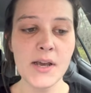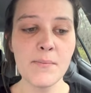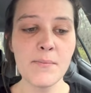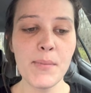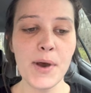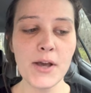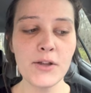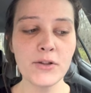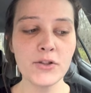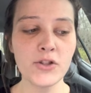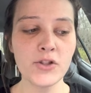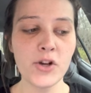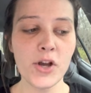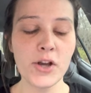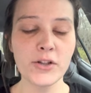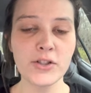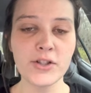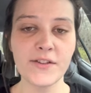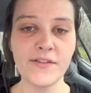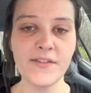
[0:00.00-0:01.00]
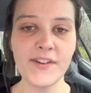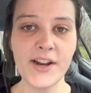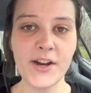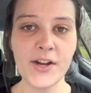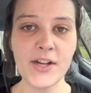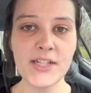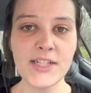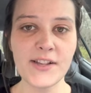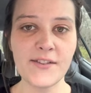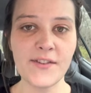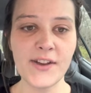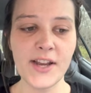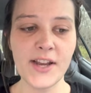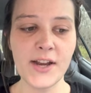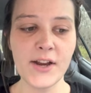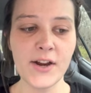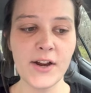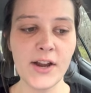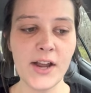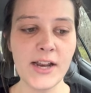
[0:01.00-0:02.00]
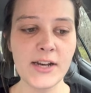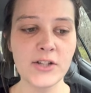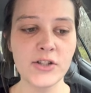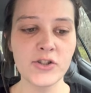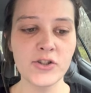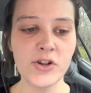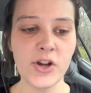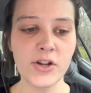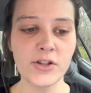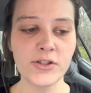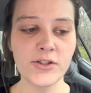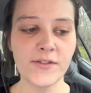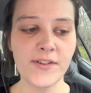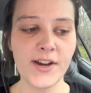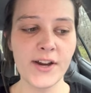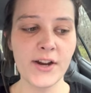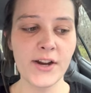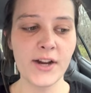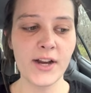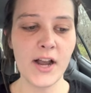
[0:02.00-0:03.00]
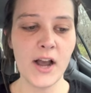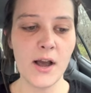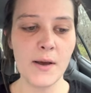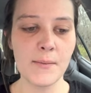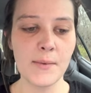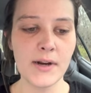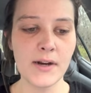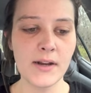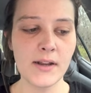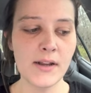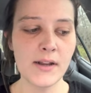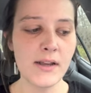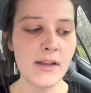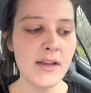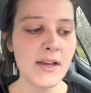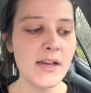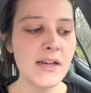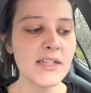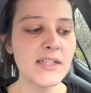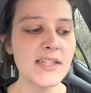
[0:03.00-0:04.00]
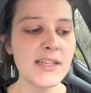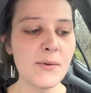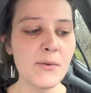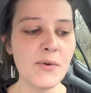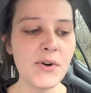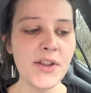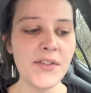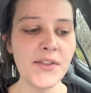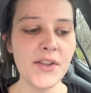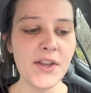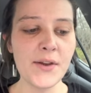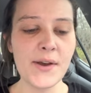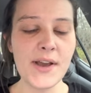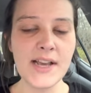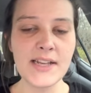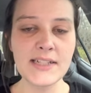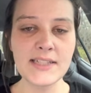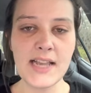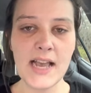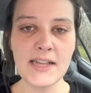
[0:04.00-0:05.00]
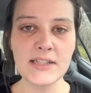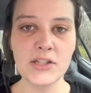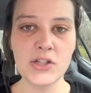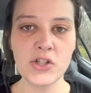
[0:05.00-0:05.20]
Both strokes are very severe and strokes are very common. Someone in the U.S. has a